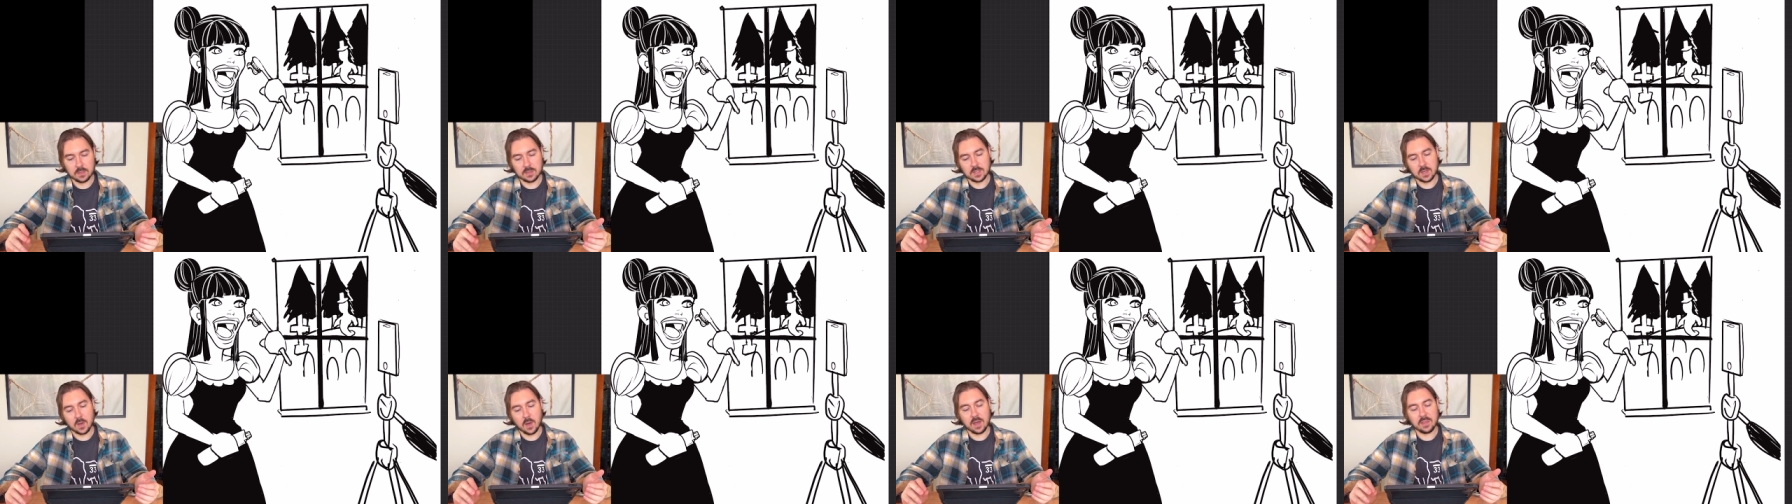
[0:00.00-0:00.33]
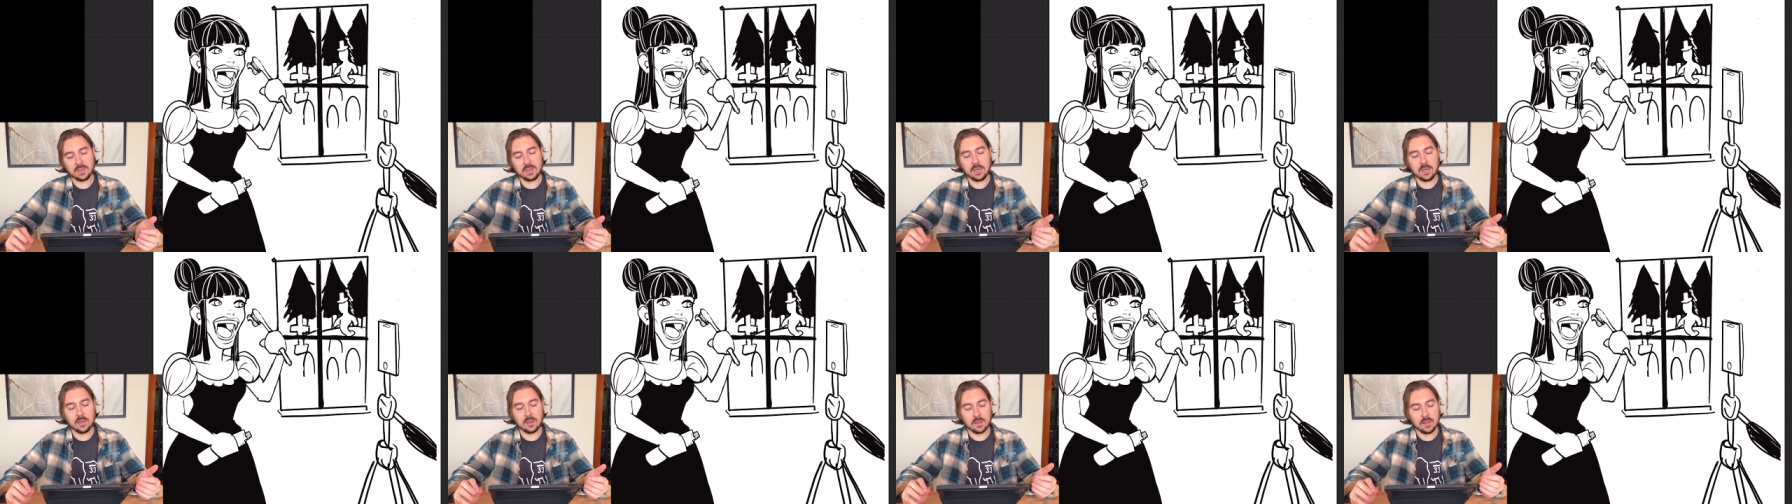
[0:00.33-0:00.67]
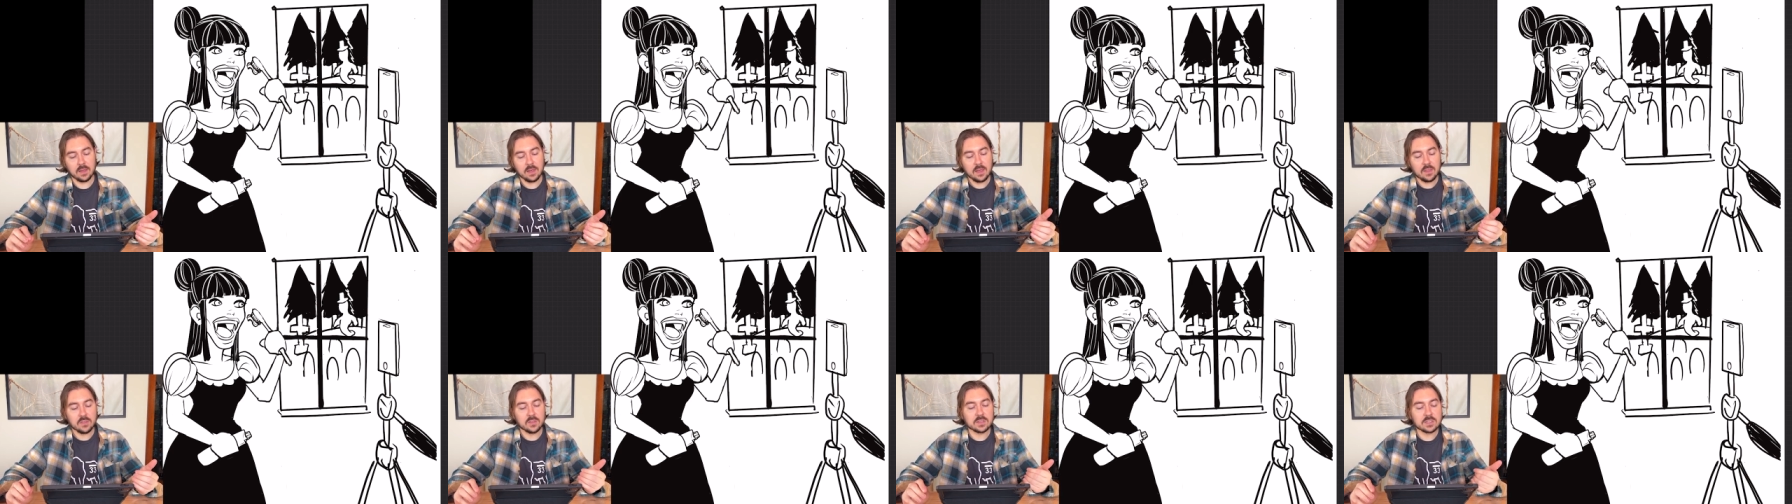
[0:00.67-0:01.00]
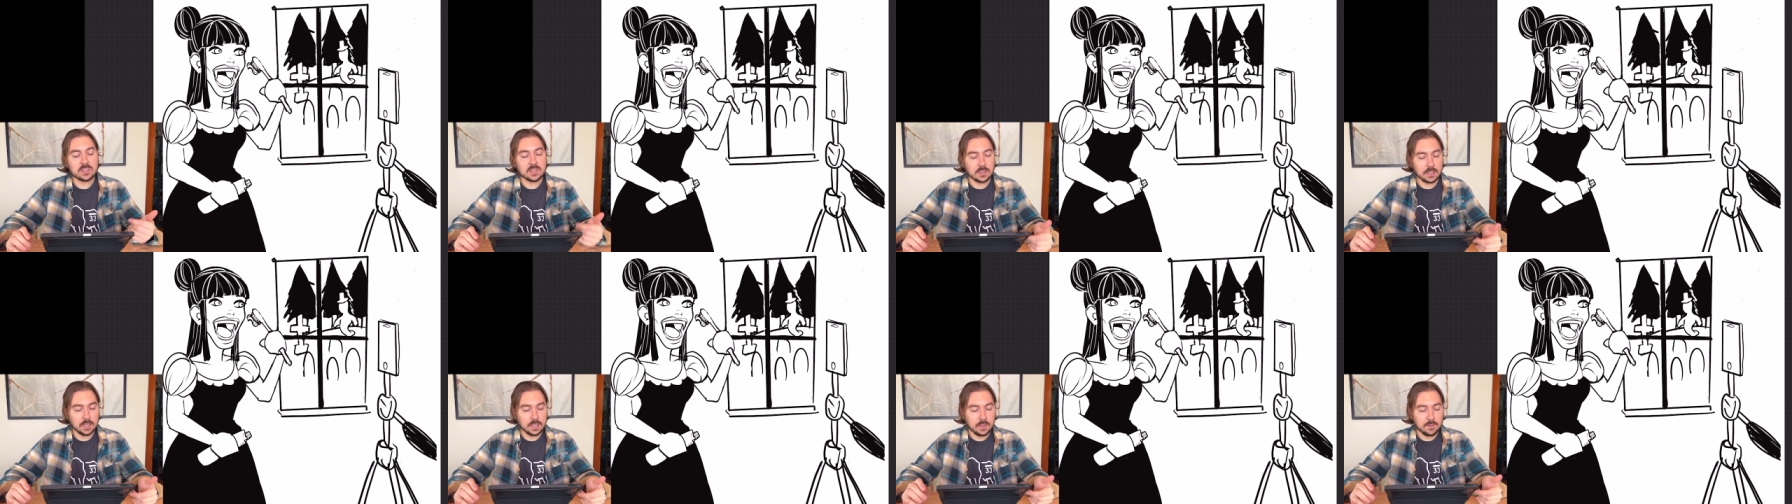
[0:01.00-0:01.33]
So I think the
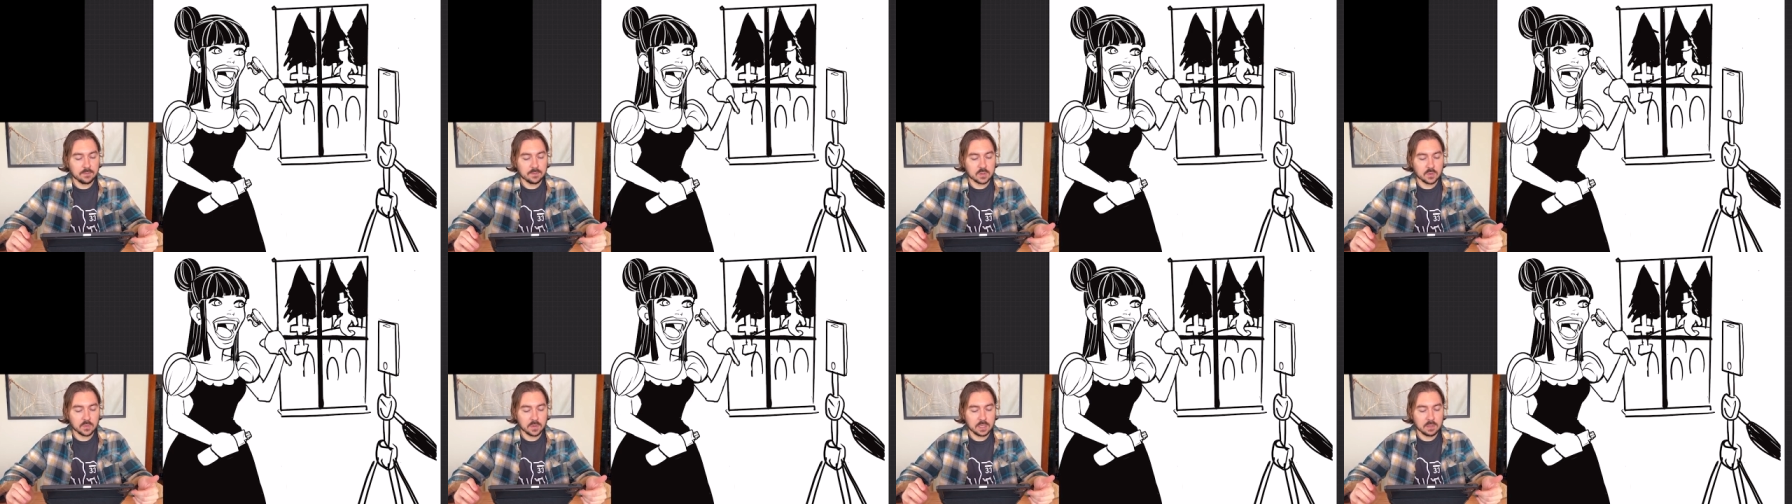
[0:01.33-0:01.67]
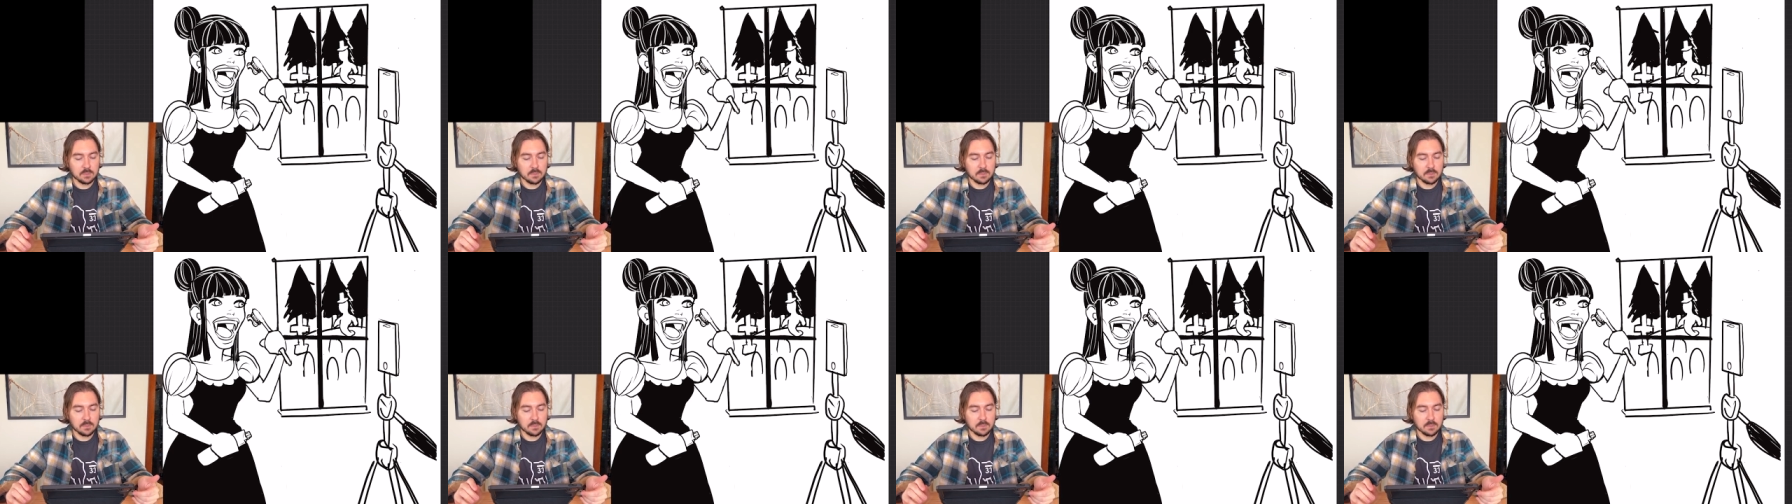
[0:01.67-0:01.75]
sleeves read